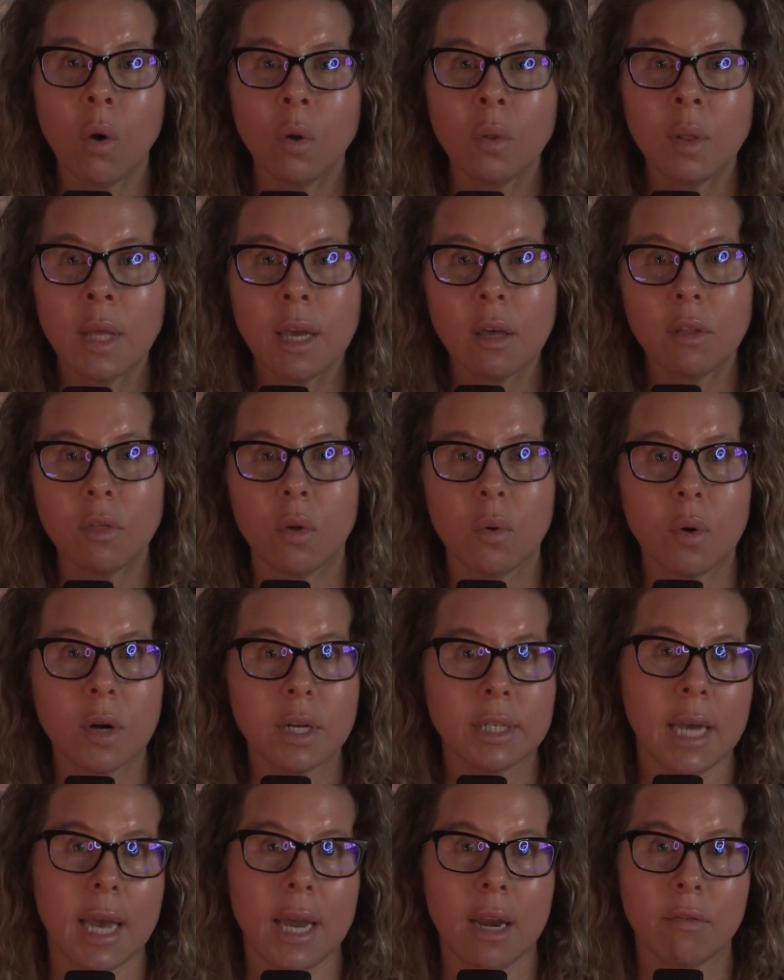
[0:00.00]
only
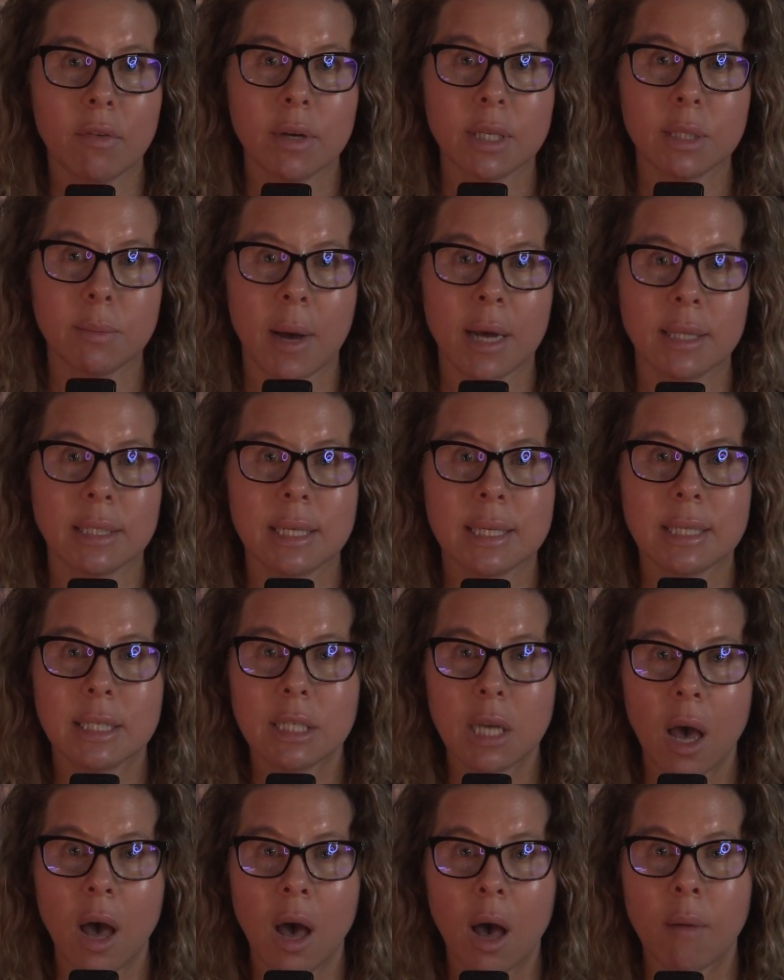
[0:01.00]
authoritative responses
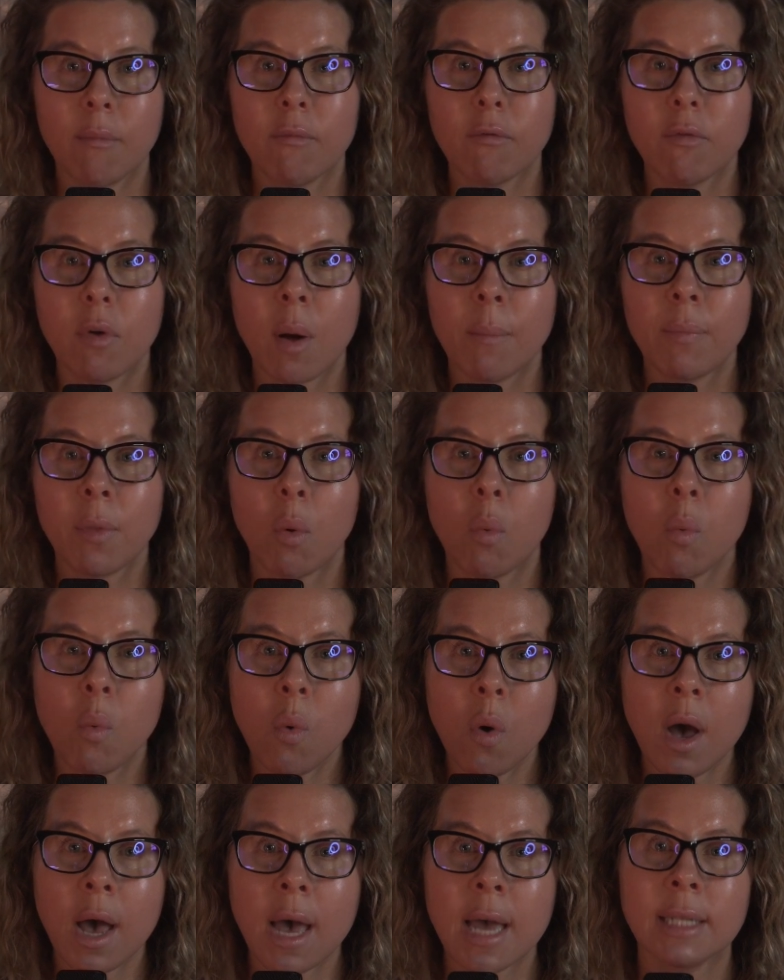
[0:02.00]
come from the
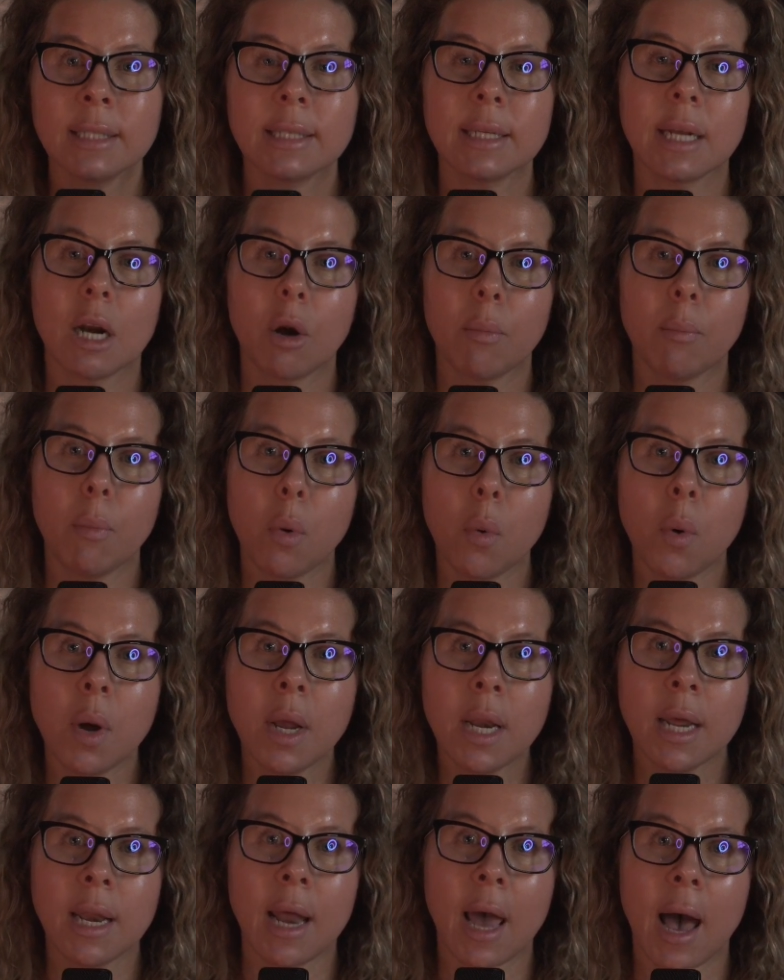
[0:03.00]
ones that are
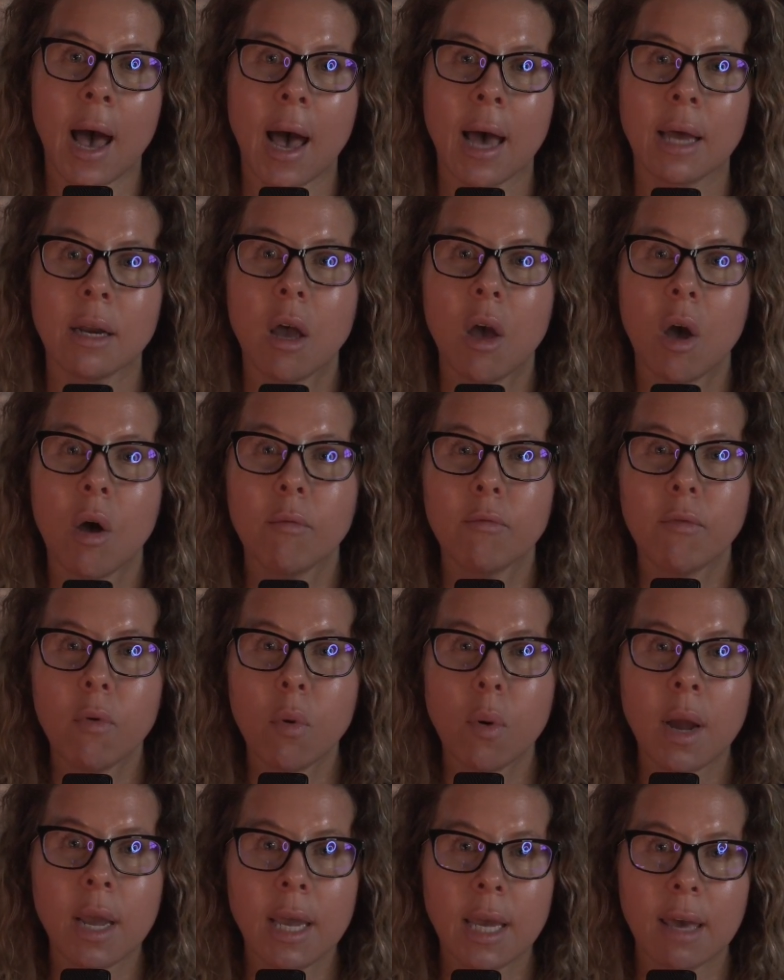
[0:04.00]
pointed at
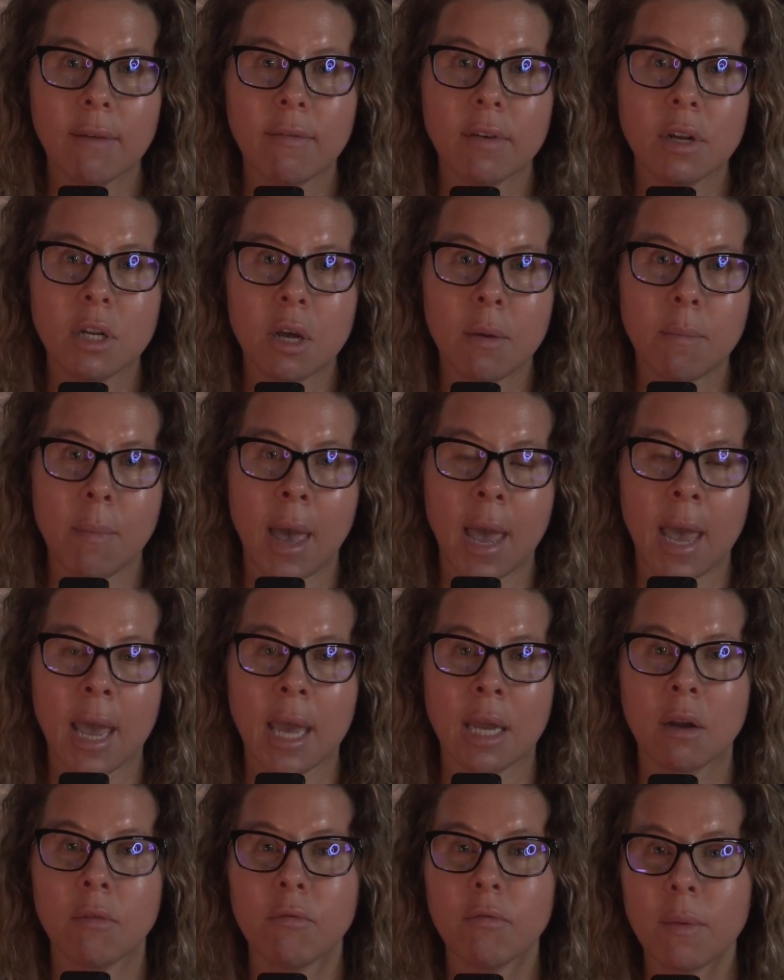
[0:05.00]
for a given
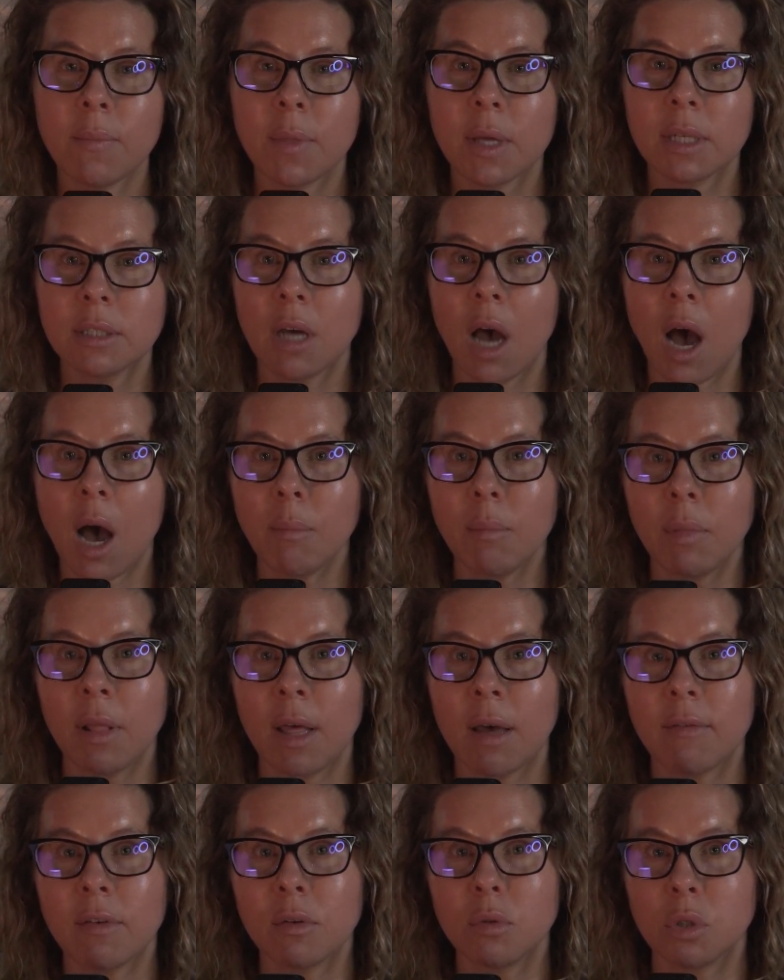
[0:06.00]
domain from the top
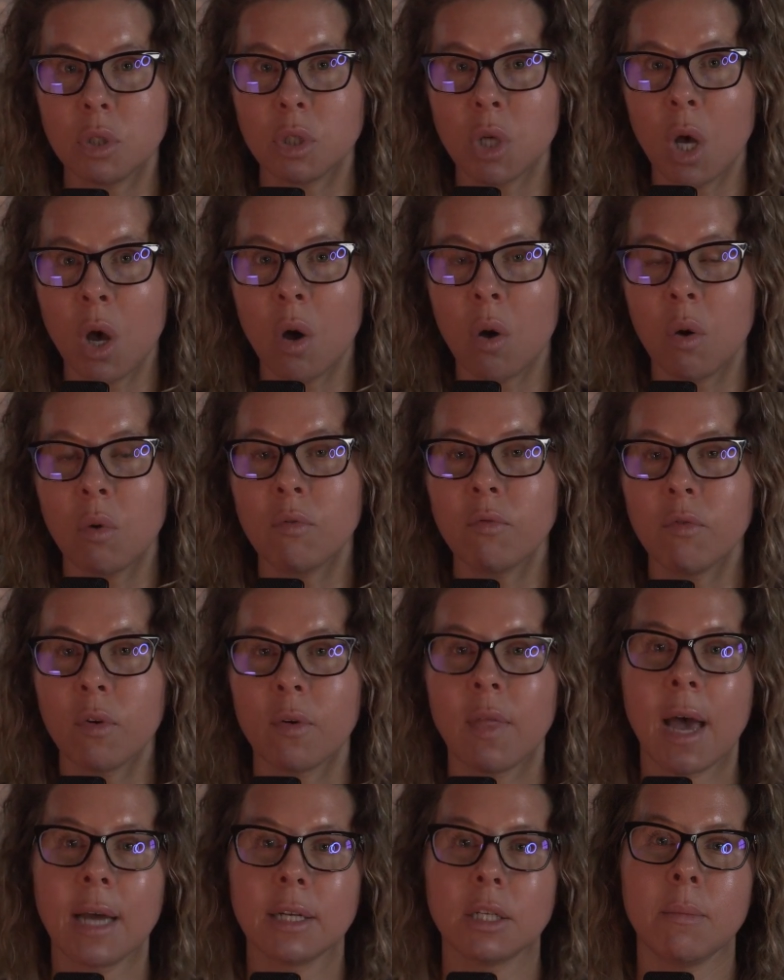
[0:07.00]
level zone for
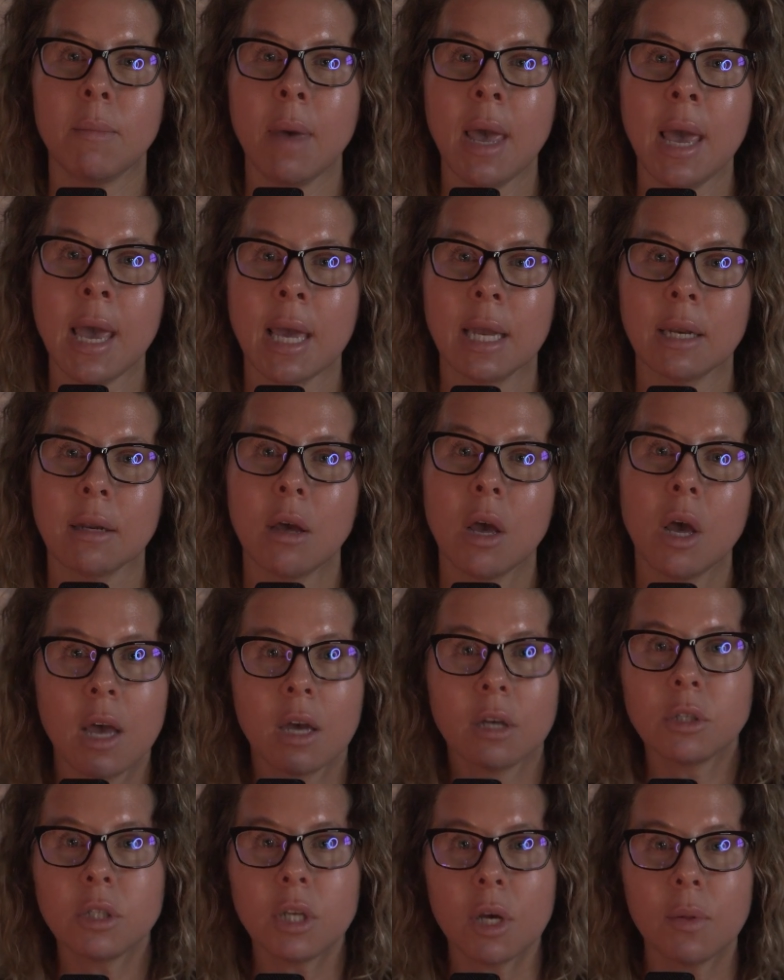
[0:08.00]
that domain.
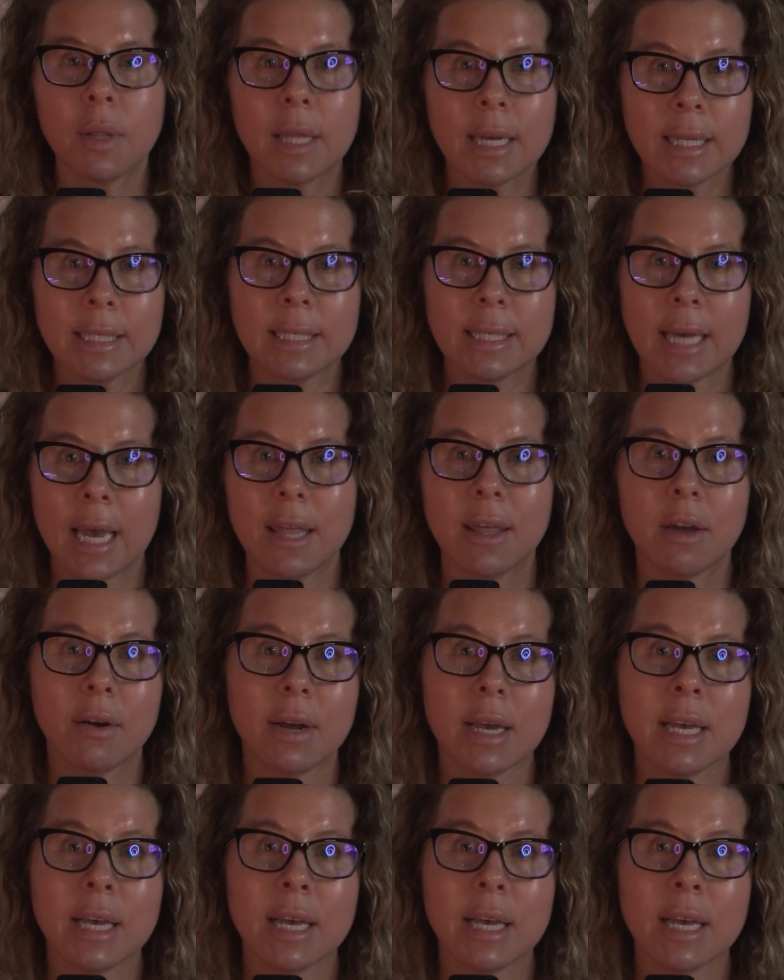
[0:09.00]
So let's say there